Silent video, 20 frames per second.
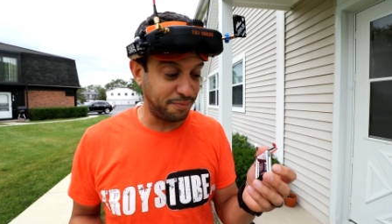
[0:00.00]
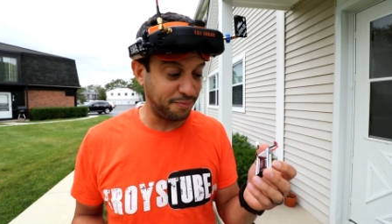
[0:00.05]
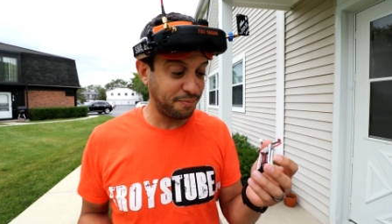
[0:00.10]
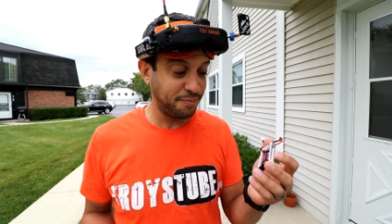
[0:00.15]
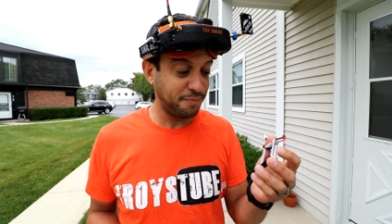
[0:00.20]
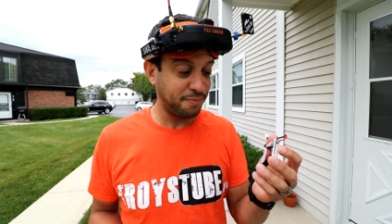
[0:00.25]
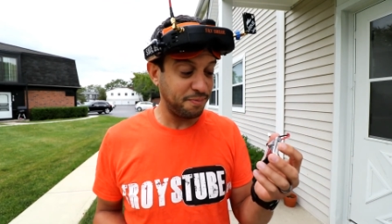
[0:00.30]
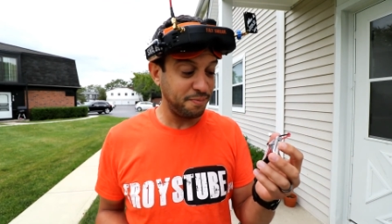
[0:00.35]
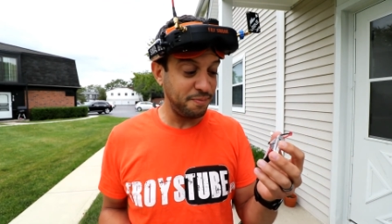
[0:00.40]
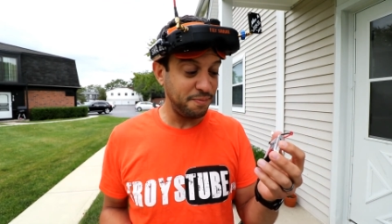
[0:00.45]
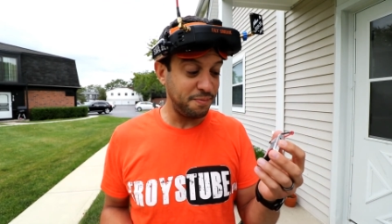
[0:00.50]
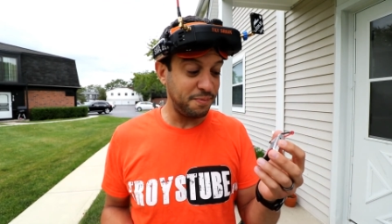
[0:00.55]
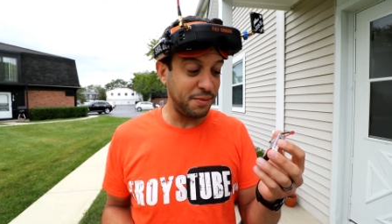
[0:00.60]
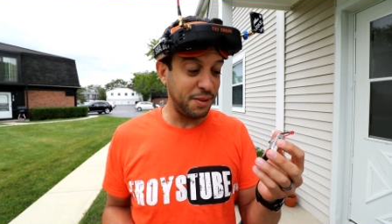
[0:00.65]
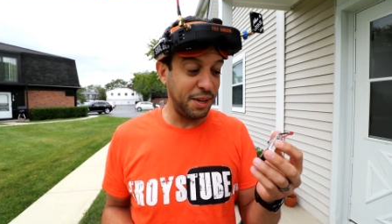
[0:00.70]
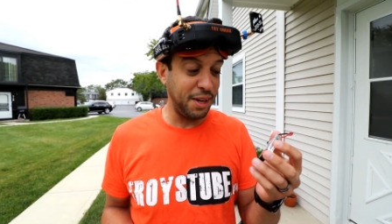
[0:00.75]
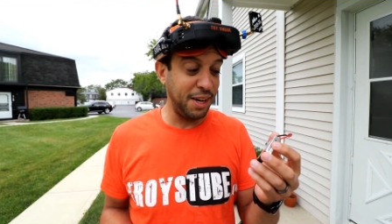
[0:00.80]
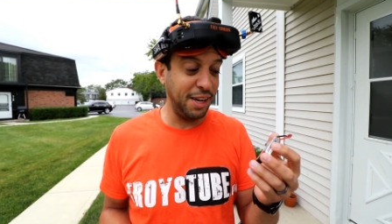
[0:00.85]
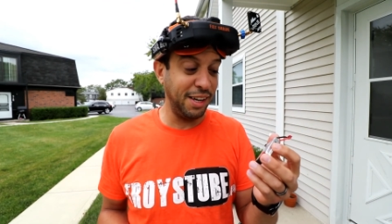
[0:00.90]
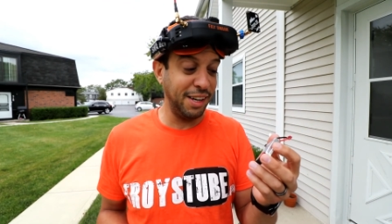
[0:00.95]

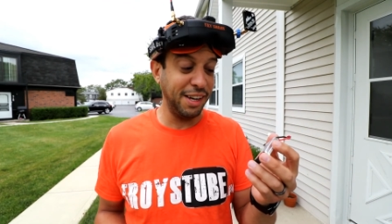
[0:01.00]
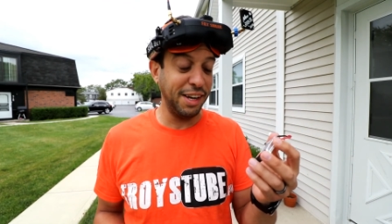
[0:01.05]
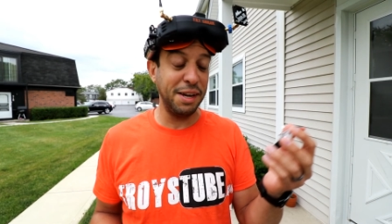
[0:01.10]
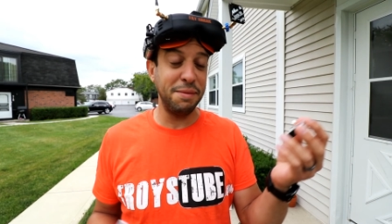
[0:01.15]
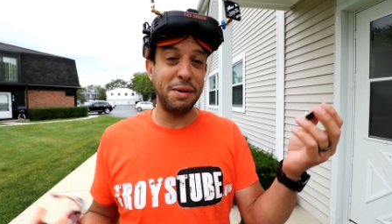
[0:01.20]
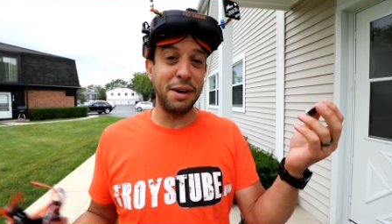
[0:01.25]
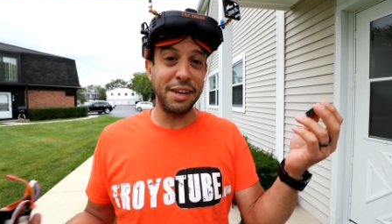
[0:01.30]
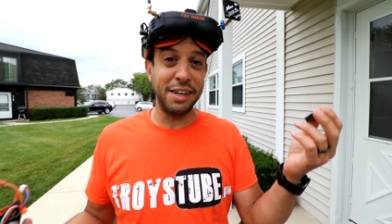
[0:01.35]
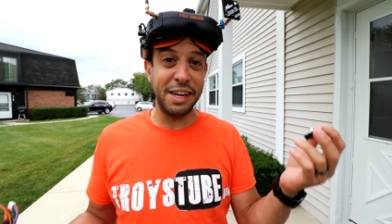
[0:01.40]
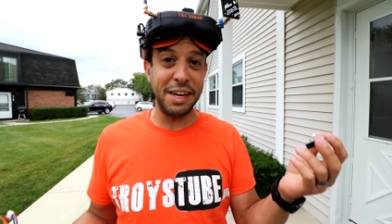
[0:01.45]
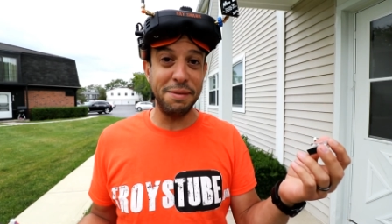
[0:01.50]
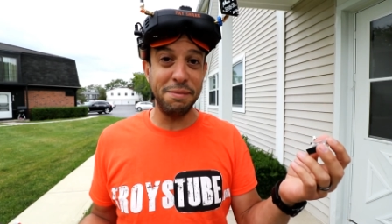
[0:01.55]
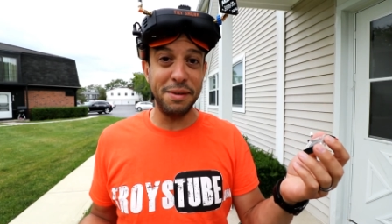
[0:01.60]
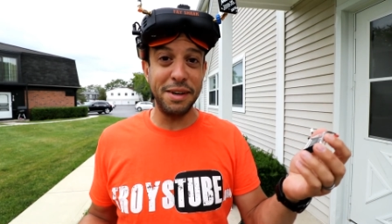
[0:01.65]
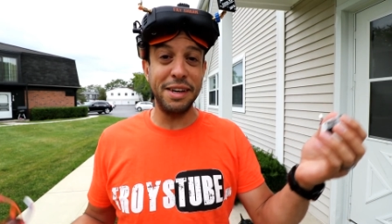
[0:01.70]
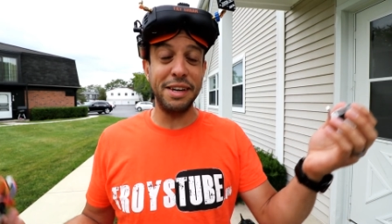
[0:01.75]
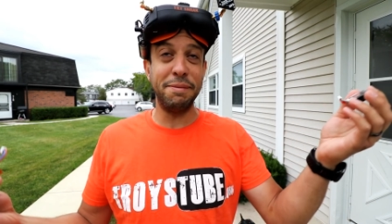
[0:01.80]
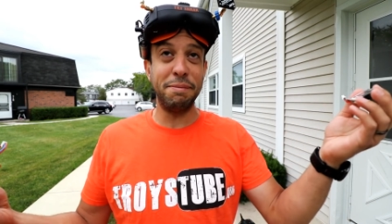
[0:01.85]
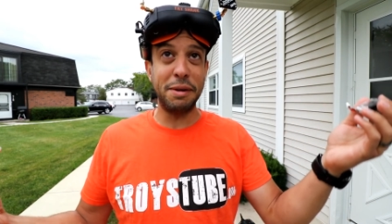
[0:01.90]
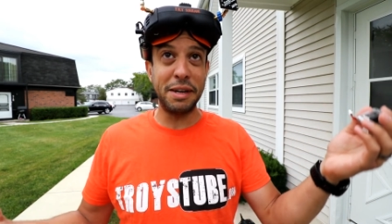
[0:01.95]
Come on,
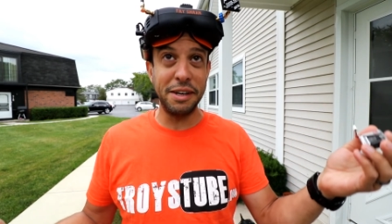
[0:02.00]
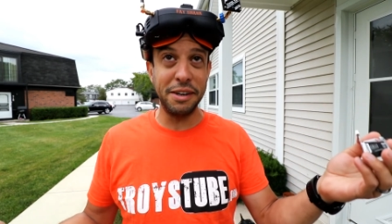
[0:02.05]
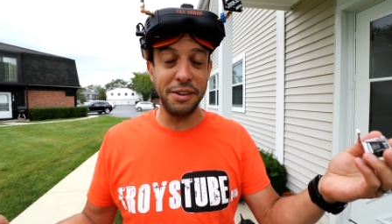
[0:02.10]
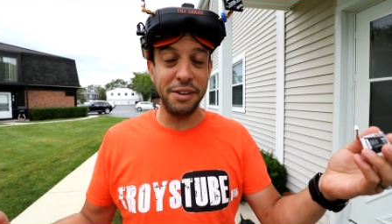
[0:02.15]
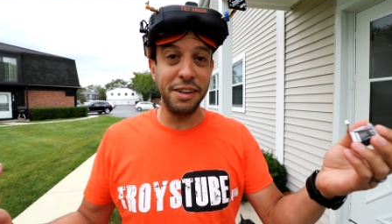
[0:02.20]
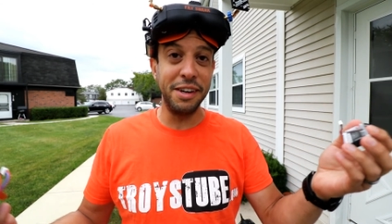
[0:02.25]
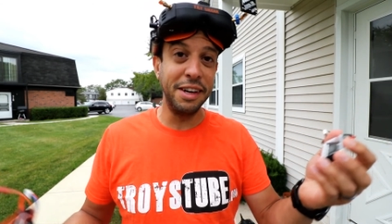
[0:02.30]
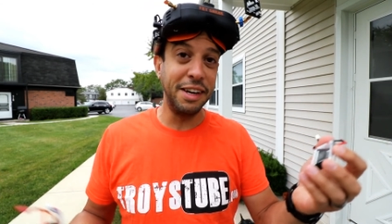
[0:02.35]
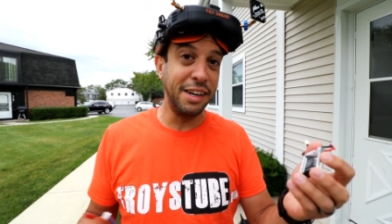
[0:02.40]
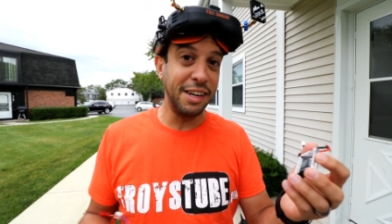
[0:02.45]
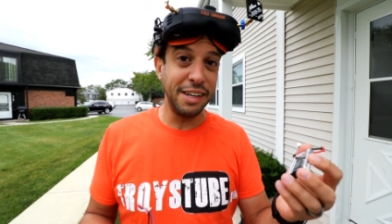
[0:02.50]
gangbang, bang good.